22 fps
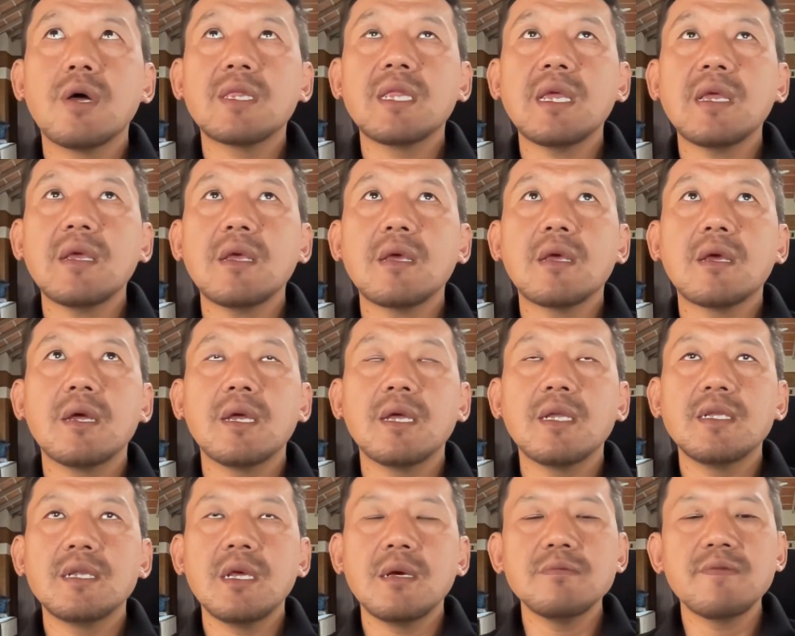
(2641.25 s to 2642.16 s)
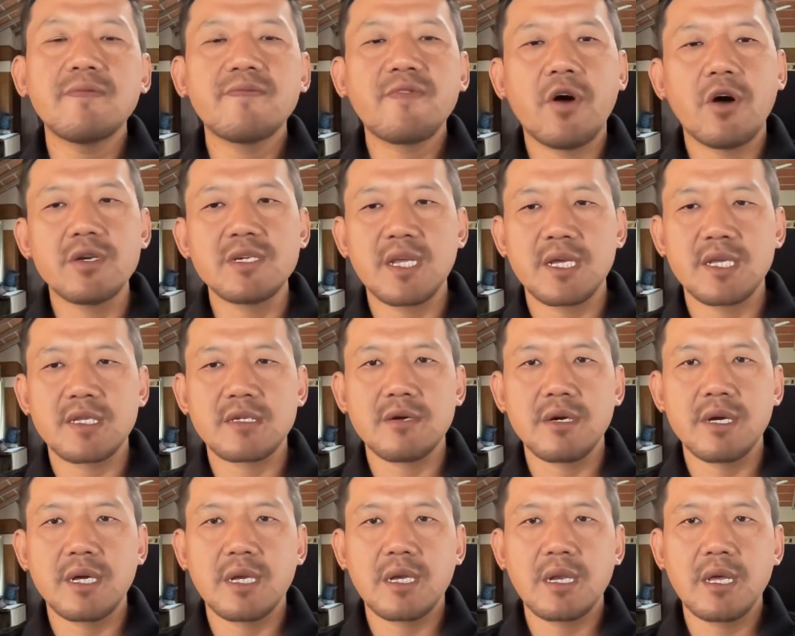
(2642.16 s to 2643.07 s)
I think in terms of context,
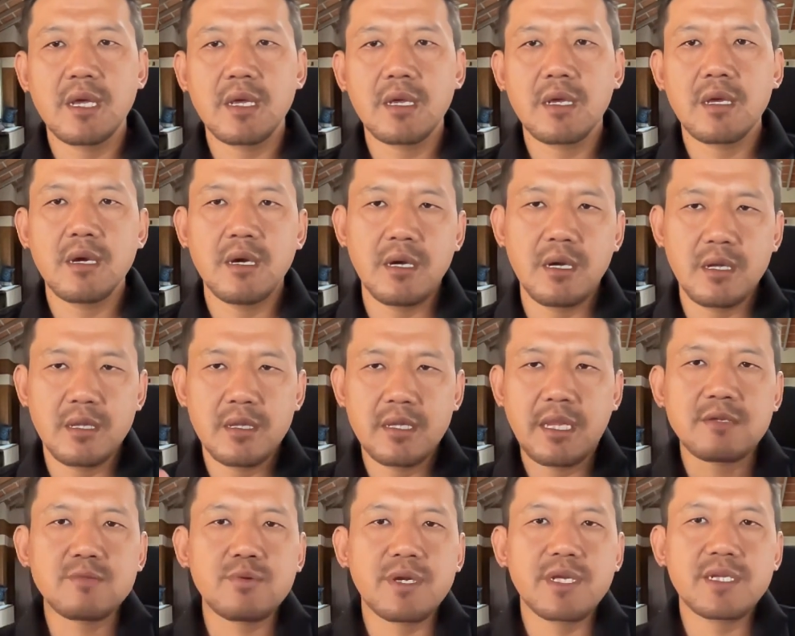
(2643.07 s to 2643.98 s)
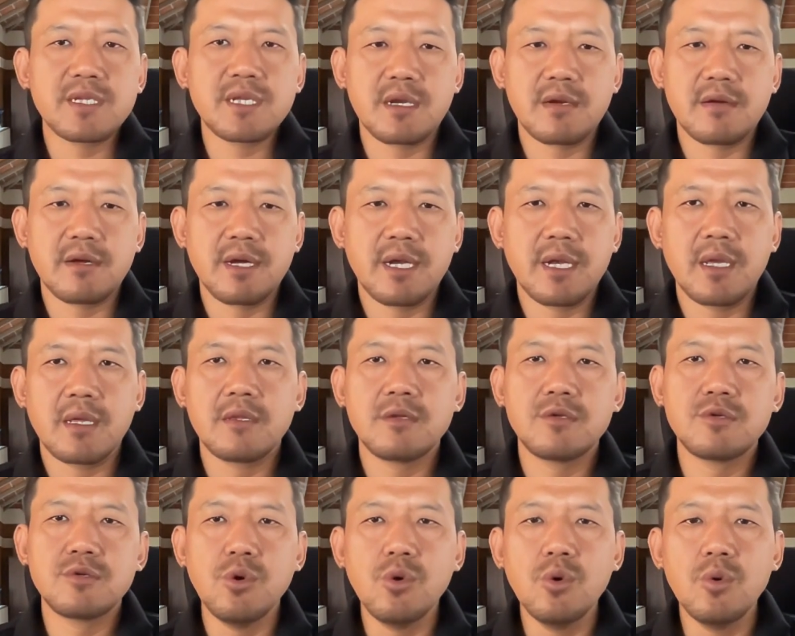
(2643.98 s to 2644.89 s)
right? Like that's what I said, right? Like
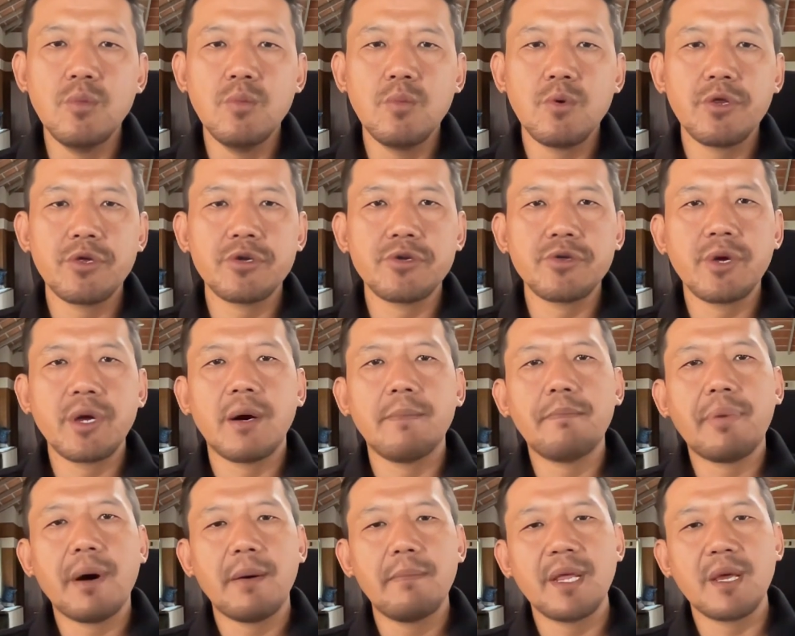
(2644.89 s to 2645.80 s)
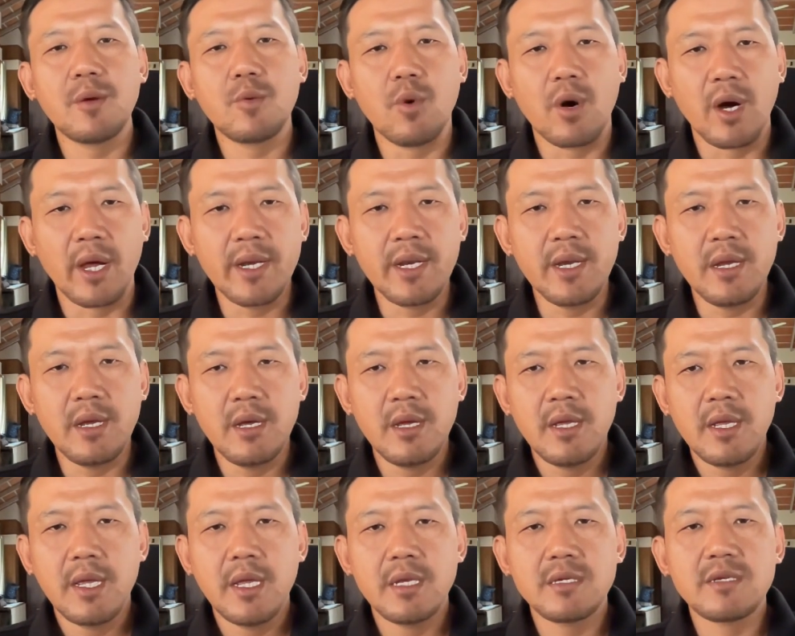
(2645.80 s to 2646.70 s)
Zoom, when you're doing a public one,
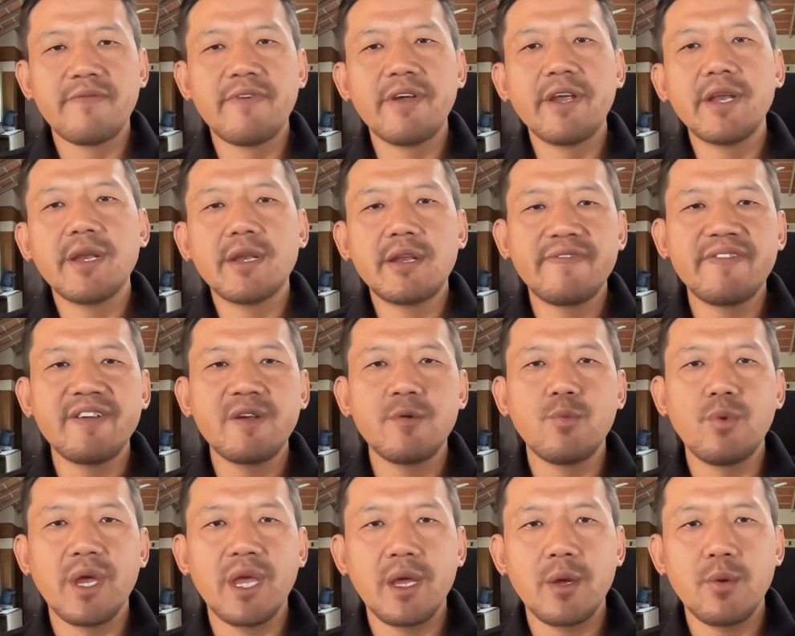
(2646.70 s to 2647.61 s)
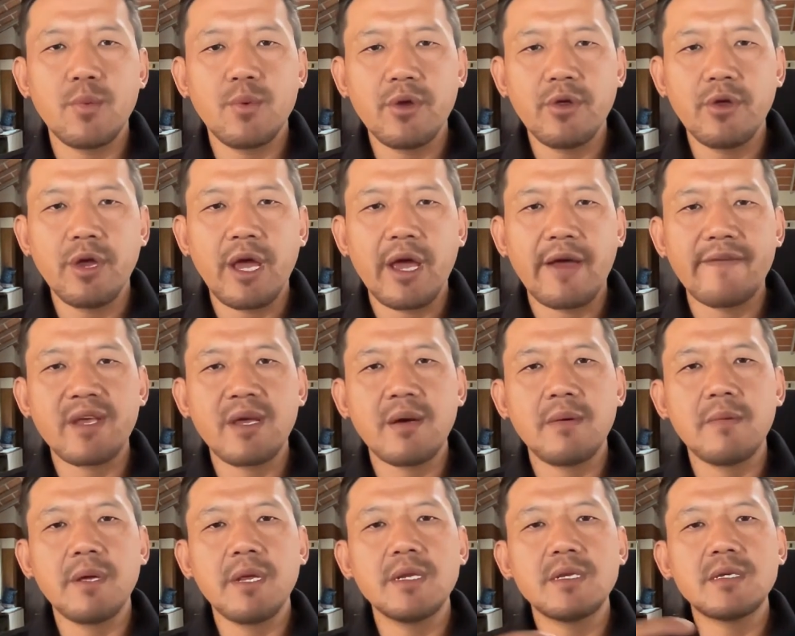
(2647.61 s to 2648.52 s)
is a very different way when you're having
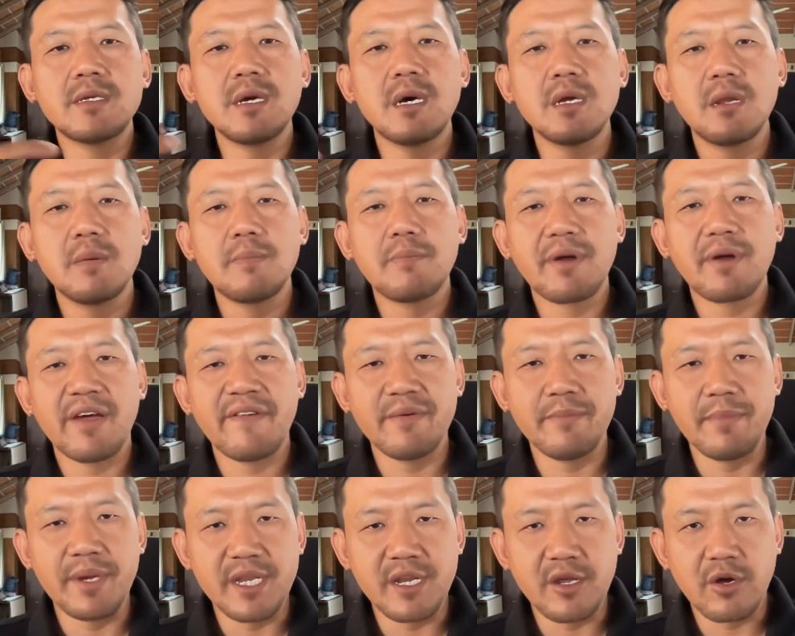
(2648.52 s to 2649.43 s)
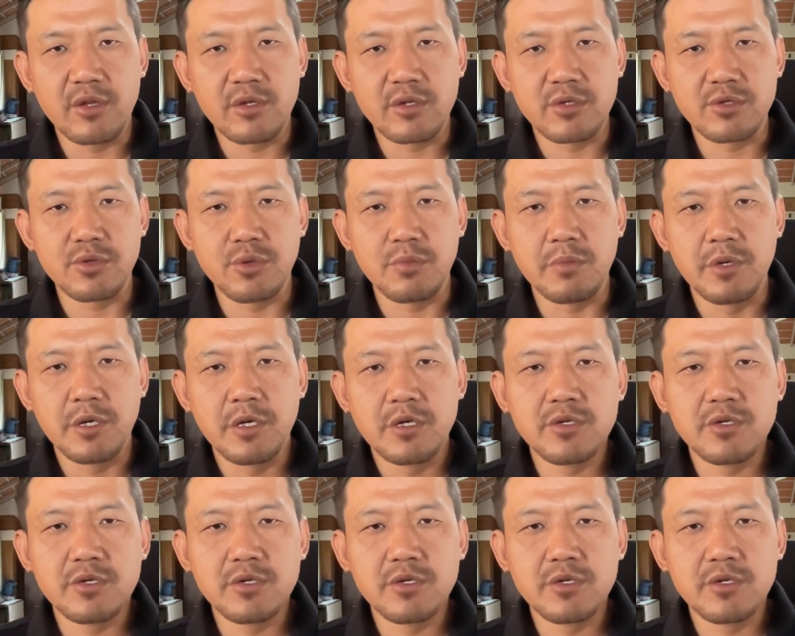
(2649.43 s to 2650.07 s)
an internal private meeting on Zoom.